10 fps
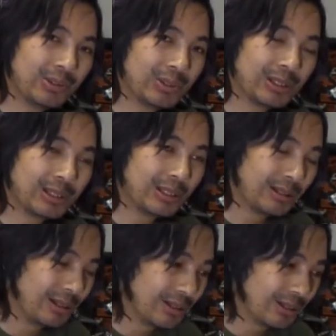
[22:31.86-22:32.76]
use
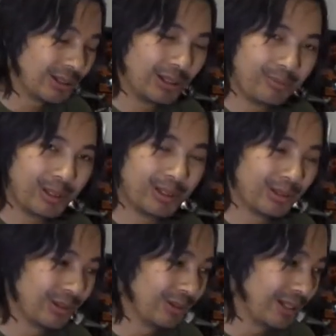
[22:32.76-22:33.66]
any heatsink compound,
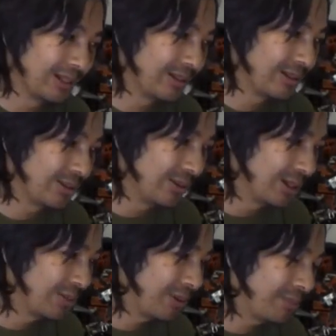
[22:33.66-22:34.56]
so that's so
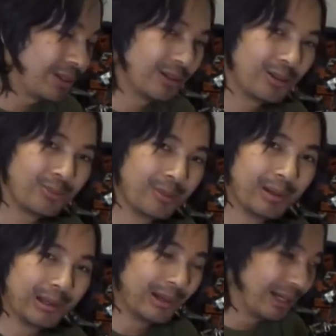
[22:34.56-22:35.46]
it's probably a little bit better